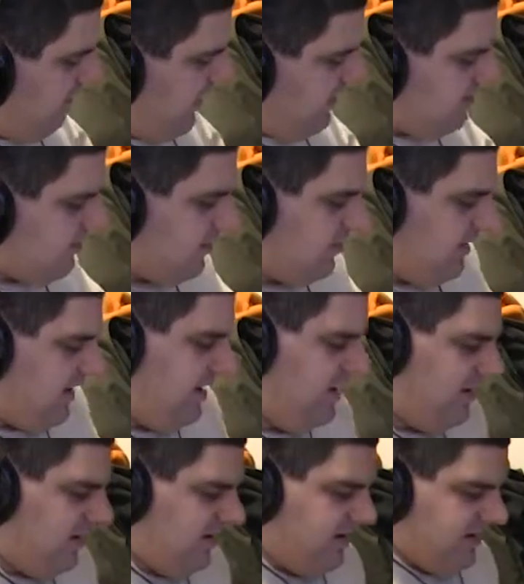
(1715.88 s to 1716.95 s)

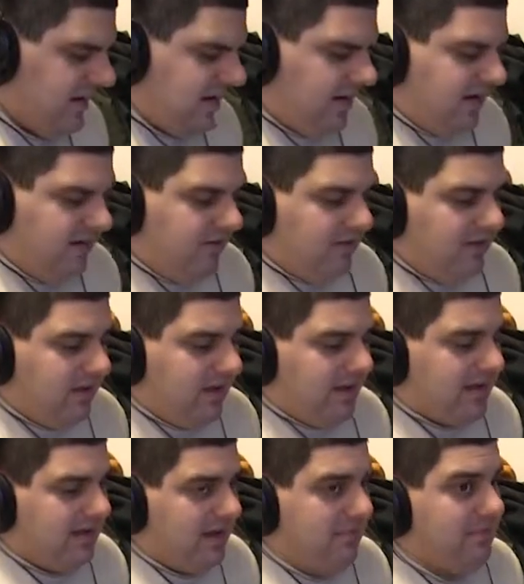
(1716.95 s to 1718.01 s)
basically, now I know the
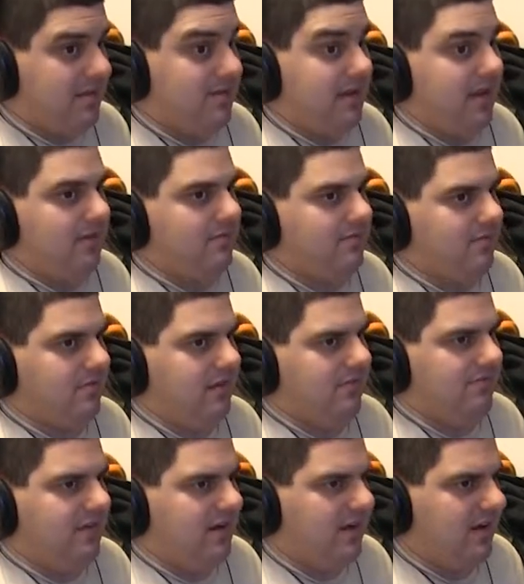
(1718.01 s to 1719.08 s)
academic standards are
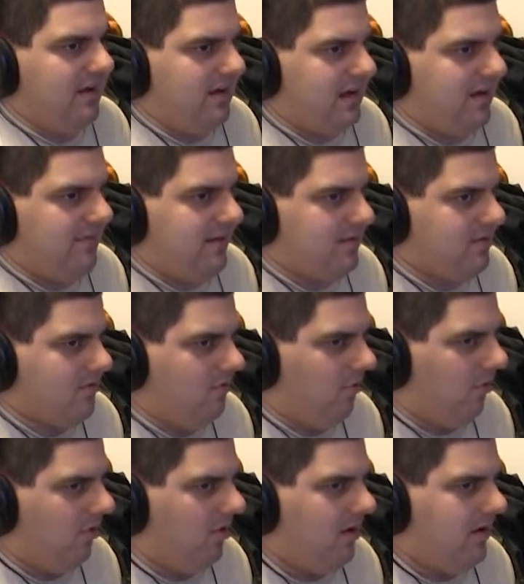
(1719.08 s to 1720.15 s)
different in every
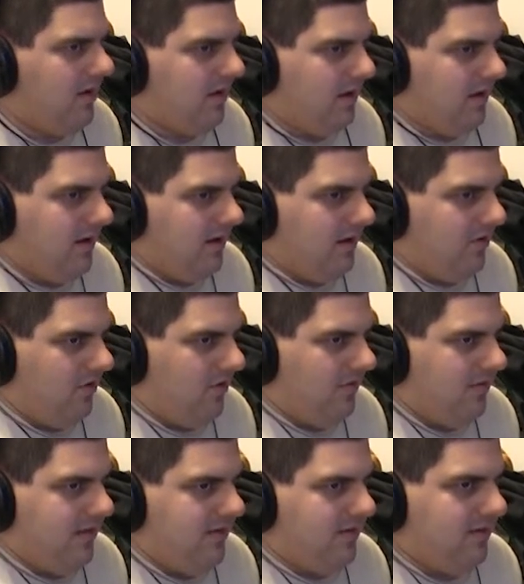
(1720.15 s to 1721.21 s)
school. You know what
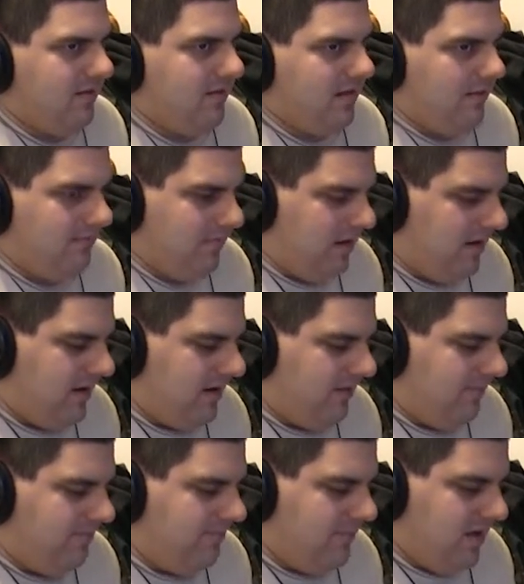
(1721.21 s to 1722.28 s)
I mean? But
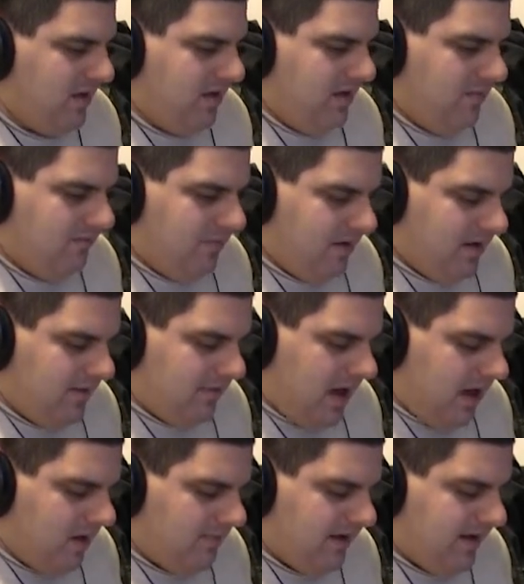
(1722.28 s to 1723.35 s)
um, but um,
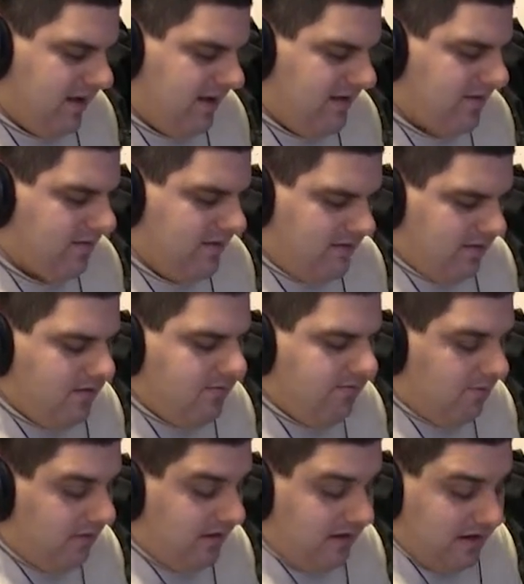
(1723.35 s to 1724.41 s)
Howard McKinnis, a
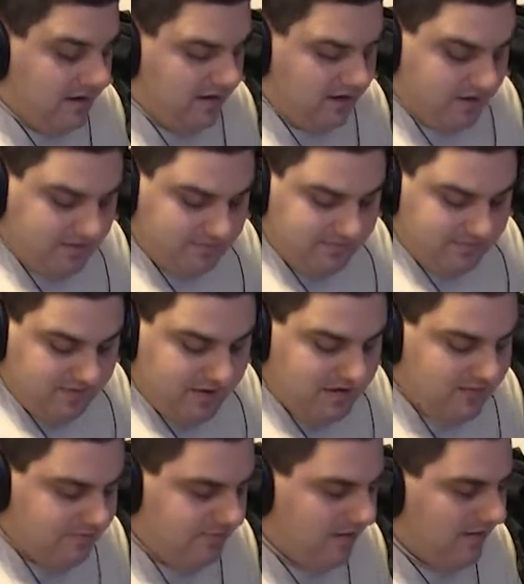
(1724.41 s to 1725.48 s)
good player. You know, very
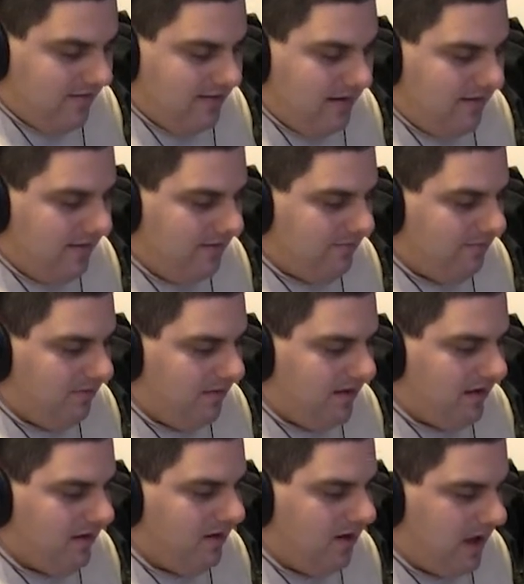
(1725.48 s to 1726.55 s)
good, very talented
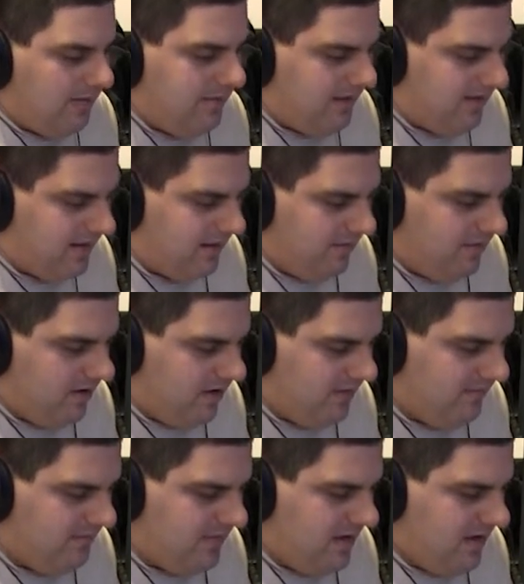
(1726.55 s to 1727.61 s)
player. I mean, like, but
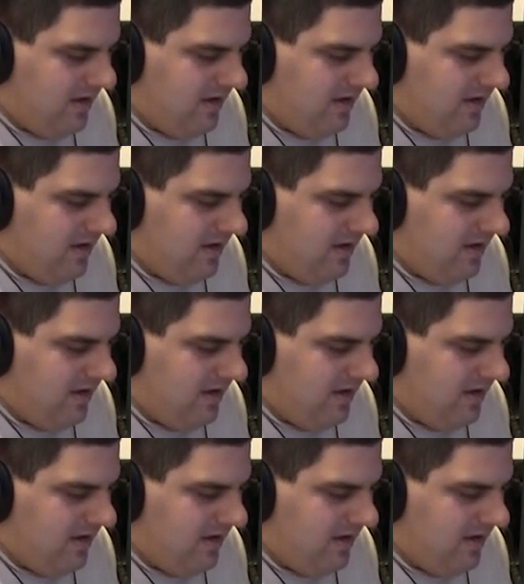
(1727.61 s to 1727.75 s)
um,